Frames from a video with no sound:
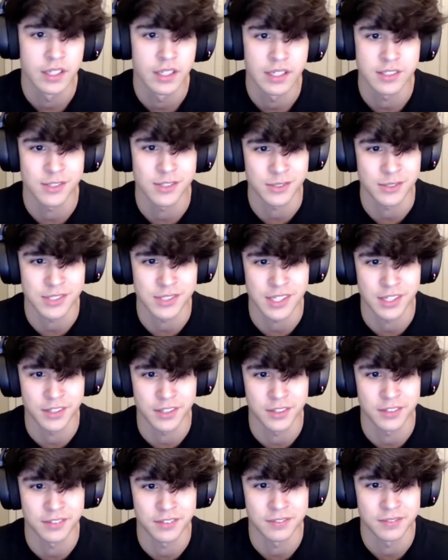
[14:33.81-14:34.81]
as long as
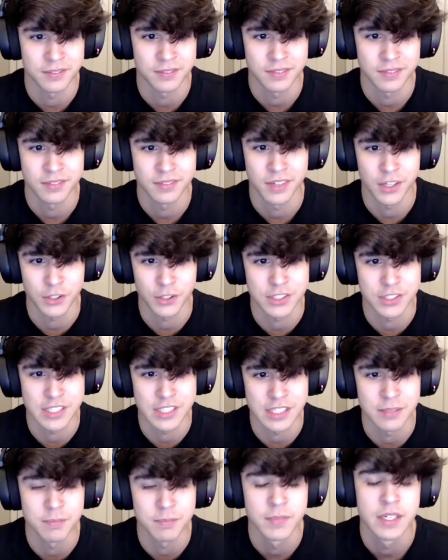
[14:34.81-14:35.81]
they're a good
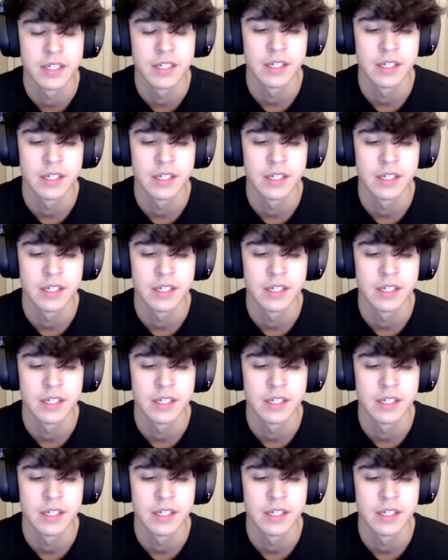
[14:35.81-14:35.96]
team.